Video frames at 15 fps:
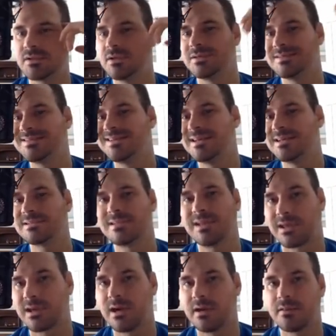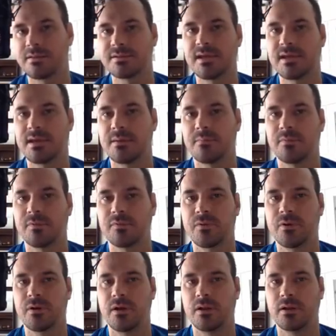So you can see it's like kind of the same
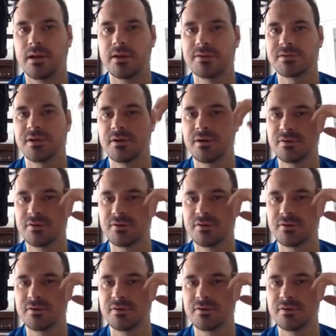throughout all accounts here.